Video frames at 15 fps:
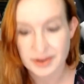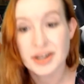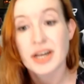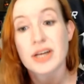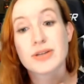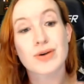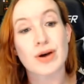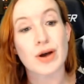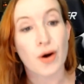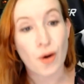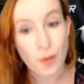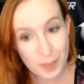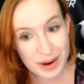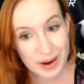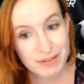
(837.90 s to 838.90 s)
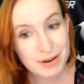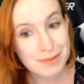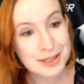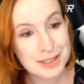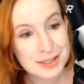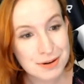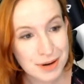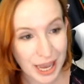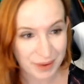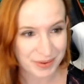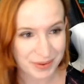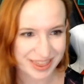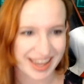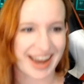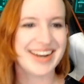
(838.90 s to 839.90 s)
So I hope everyone's okay with
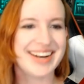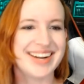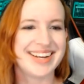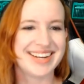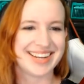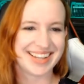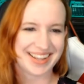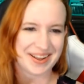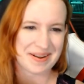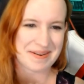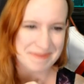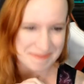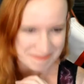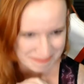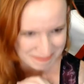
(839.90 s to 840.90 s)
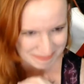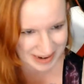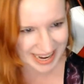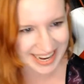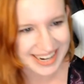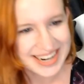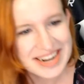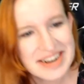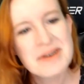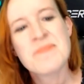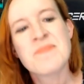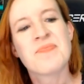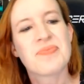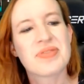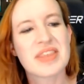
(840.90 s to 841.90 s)
that. But
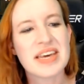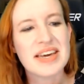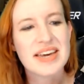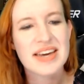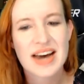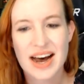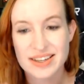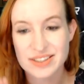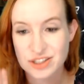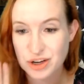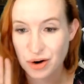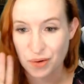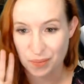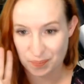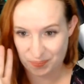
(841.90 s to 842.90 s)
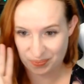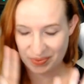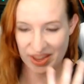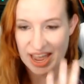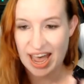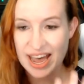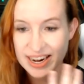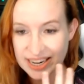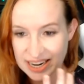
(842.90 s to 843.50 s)
so adding up